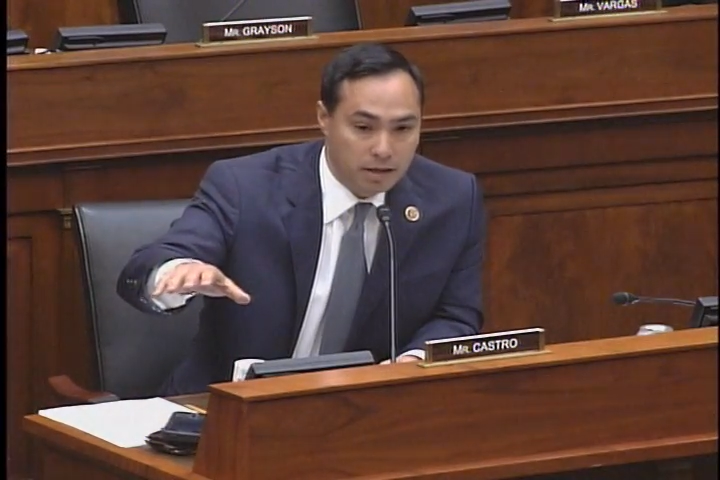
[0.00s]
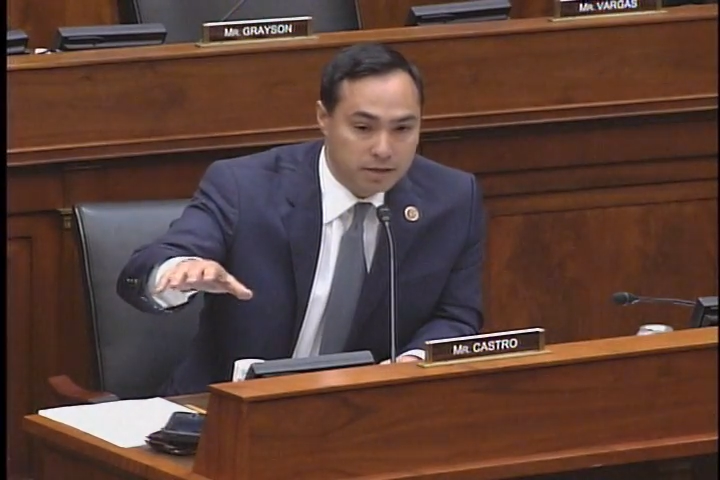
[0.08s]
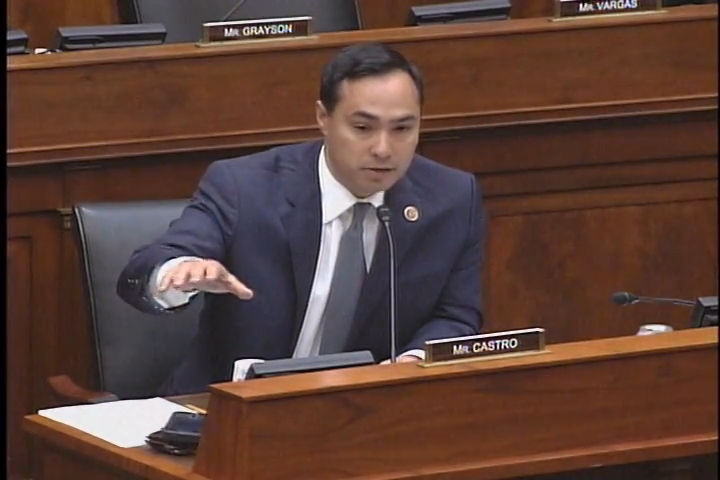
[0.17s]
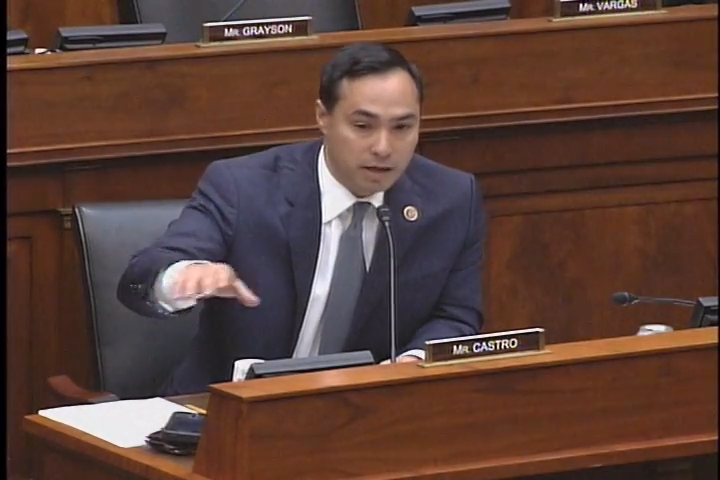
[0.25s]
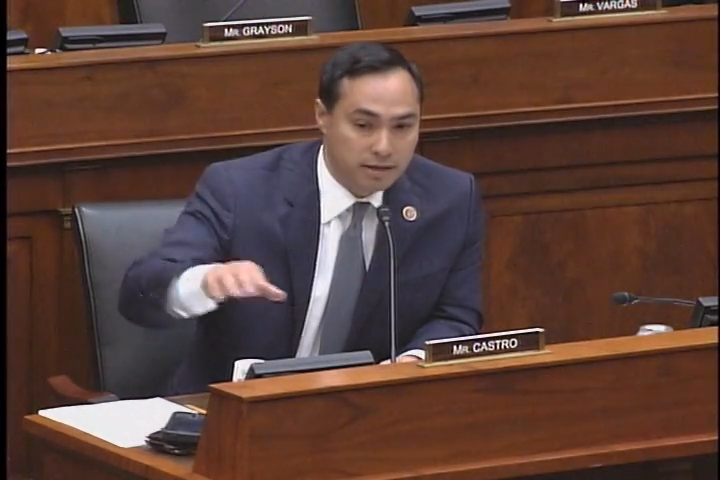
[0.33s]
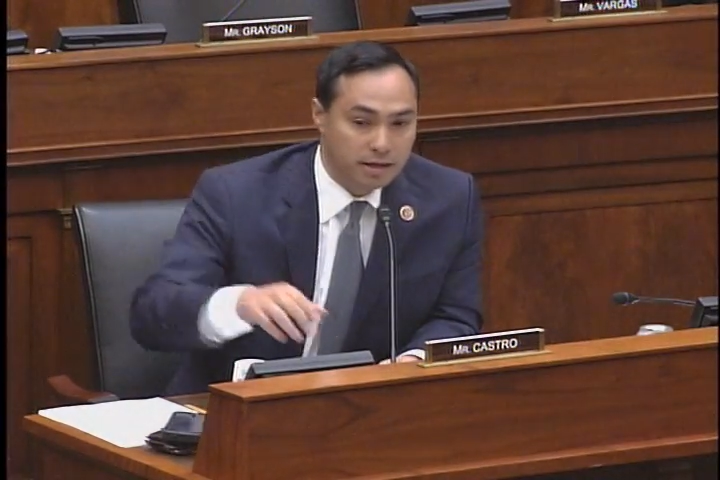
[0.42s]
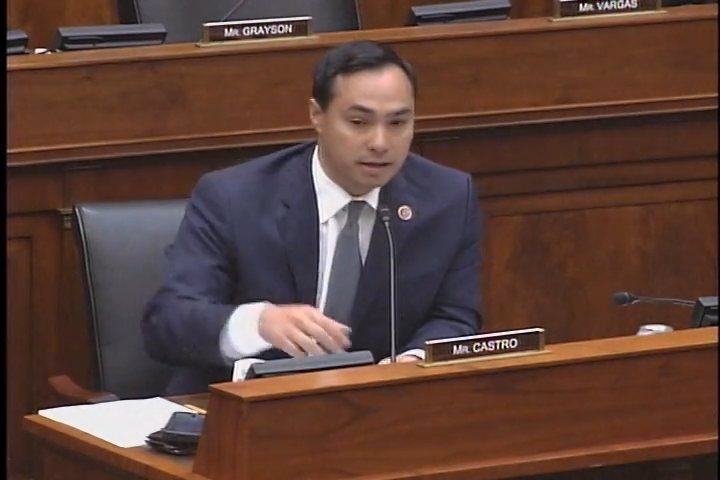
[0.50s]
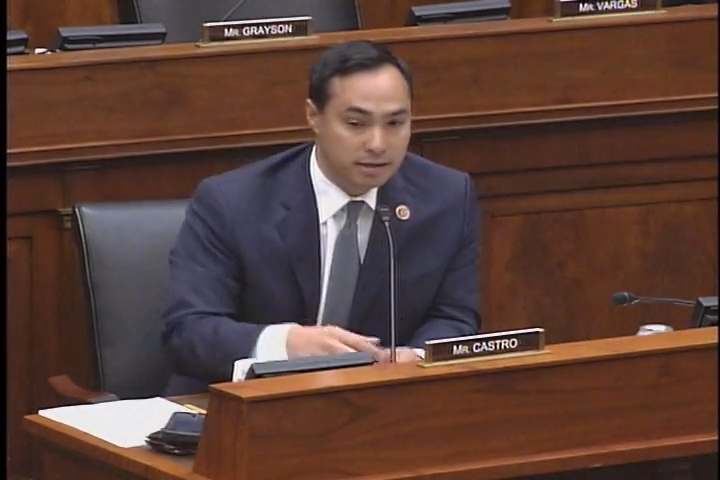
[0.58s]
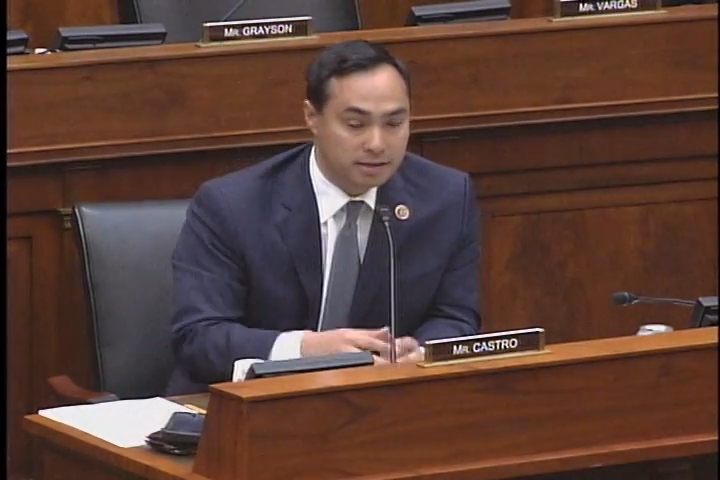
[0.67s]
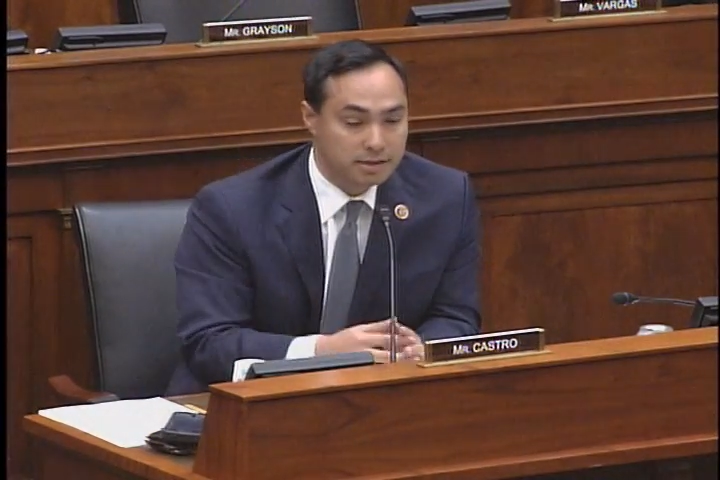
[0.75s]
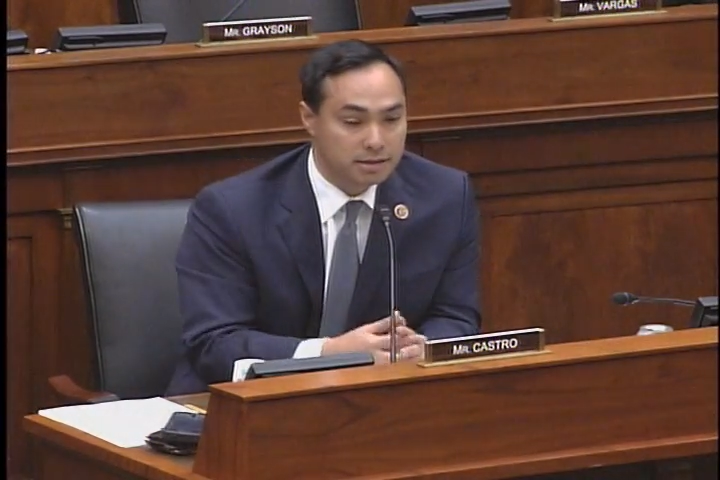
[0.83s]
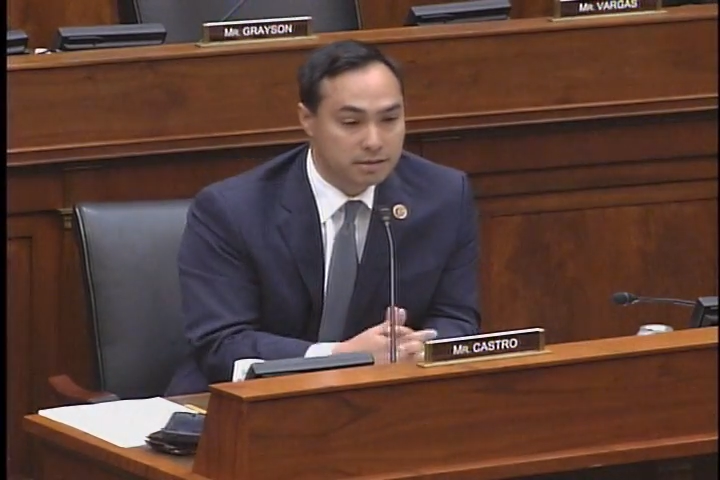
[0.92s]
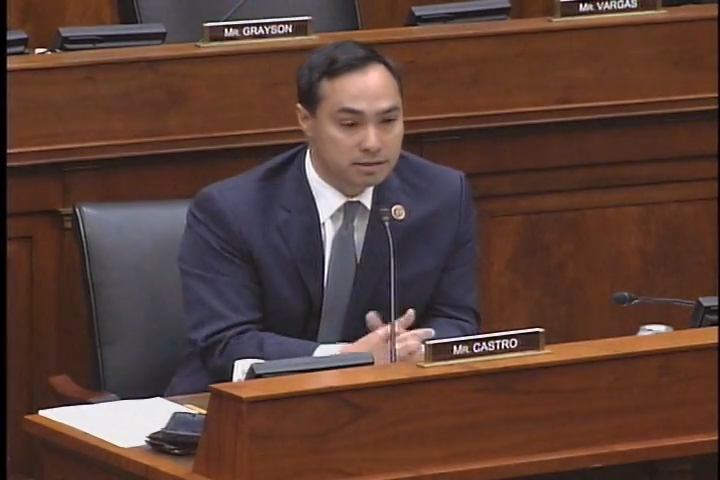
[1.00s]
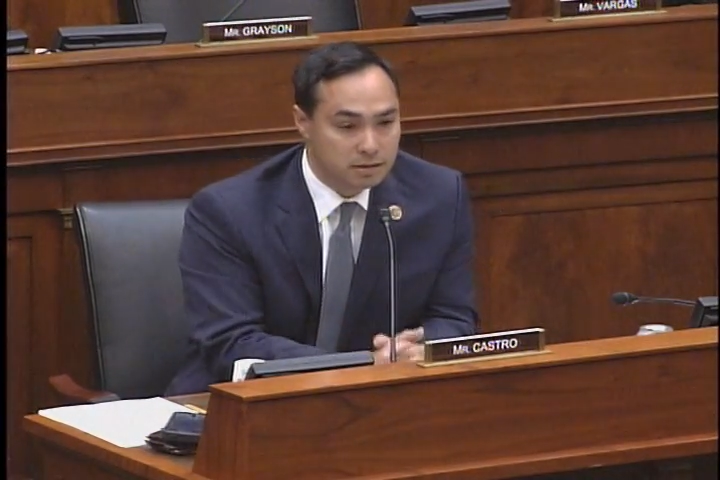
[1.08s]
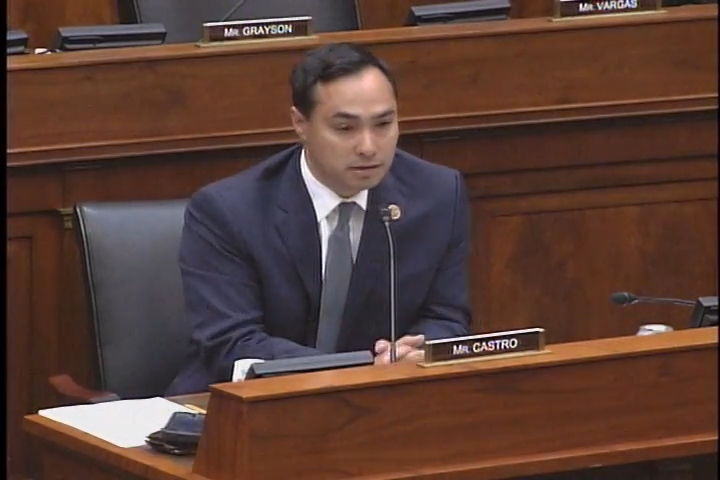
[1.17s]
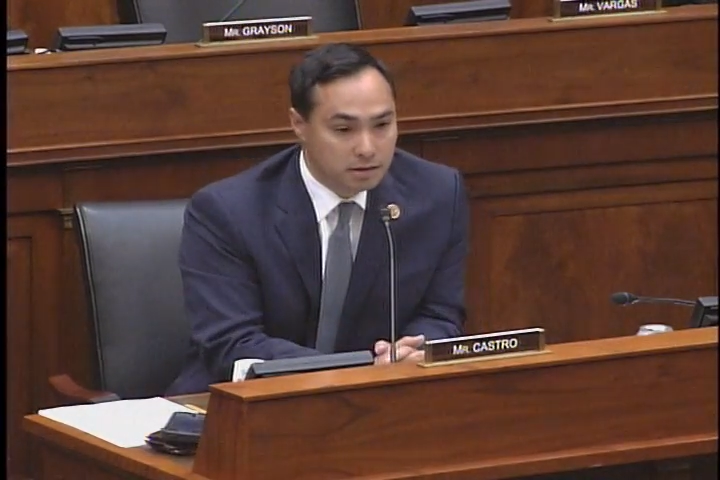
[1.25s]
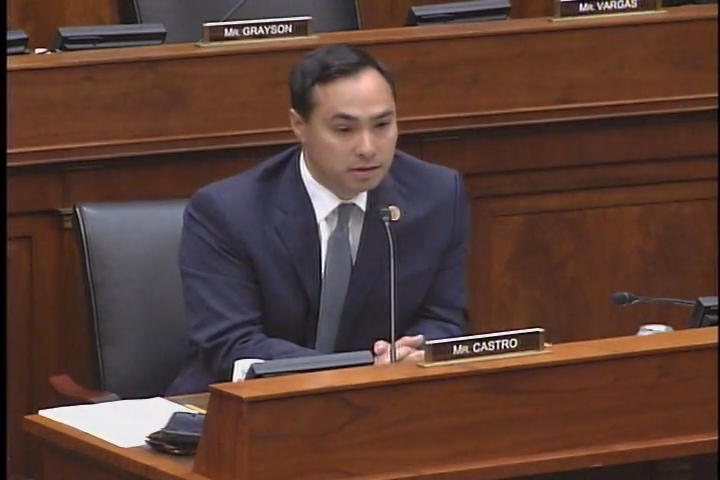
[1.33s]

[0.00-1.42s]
So I think this is,